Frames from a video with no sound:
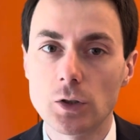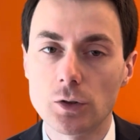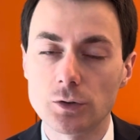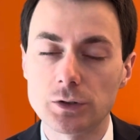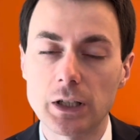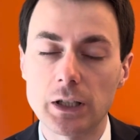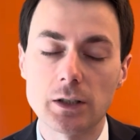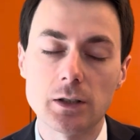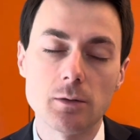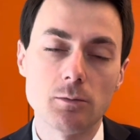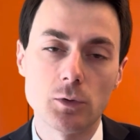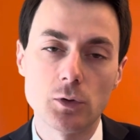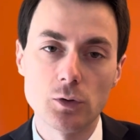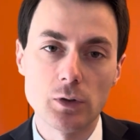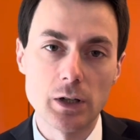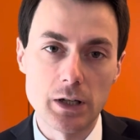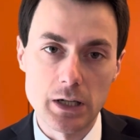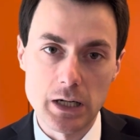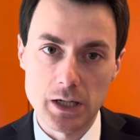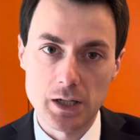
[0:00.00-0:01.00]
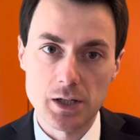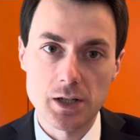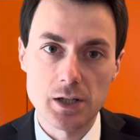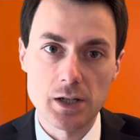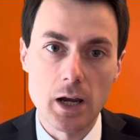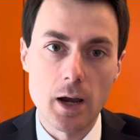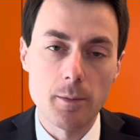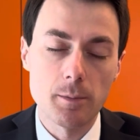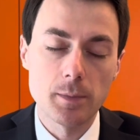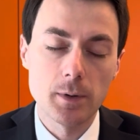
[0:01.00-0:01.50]
take them to the next
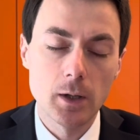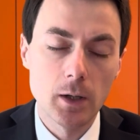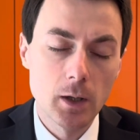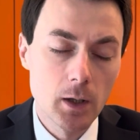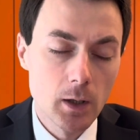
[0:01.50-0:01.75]
step.